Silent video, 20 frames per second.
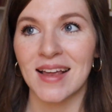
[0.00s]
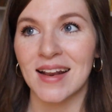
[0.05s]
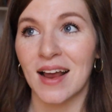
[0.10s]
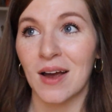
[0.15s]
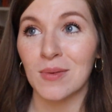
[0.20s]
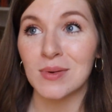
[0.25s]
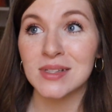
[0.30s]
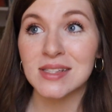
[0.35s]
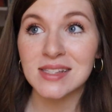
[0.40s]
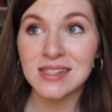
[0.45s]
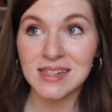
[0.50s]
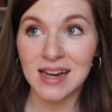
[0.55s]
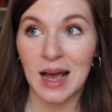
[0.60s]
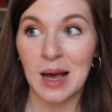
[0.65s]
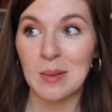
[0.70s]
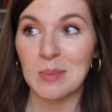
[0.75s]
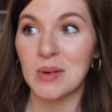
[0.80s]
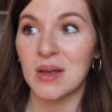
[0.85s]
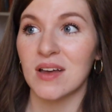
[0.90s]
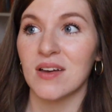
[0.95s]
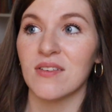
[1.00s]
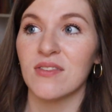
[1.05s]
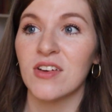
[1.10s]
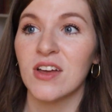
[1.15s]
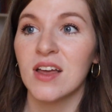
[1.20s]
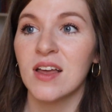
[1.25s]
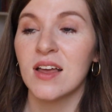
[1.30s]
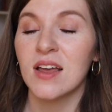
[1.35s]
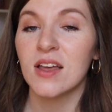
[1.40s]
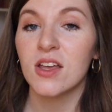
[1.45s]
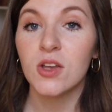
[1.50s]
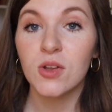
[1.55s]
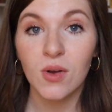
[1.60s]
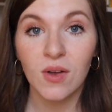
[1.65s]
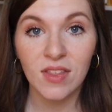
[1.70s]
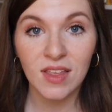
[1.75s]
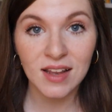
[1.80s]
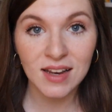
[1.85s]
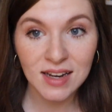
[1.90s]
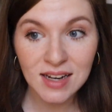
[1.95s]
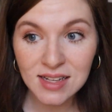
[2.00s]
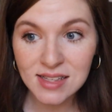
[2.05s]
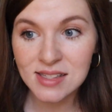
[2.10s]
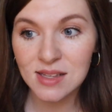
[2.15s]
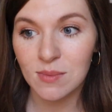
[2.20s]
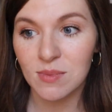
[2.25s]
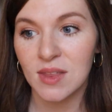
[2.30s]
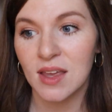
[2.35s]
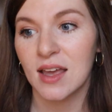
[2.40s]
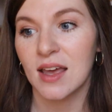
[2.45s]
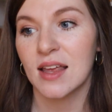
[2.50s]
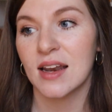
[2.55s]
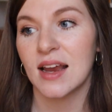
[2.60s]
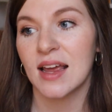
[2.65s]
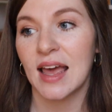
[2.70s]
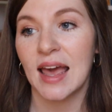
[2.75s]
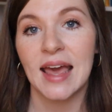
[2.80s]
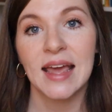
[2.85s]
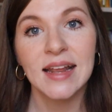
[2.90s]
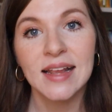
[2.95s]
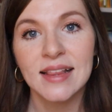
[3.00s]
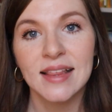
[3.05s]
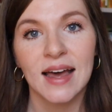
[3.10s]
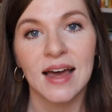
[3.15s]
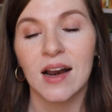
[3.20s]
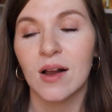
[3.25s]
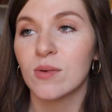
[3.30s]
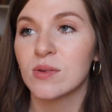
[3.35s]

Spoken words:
And I would snap if, they needed something, and I hated that.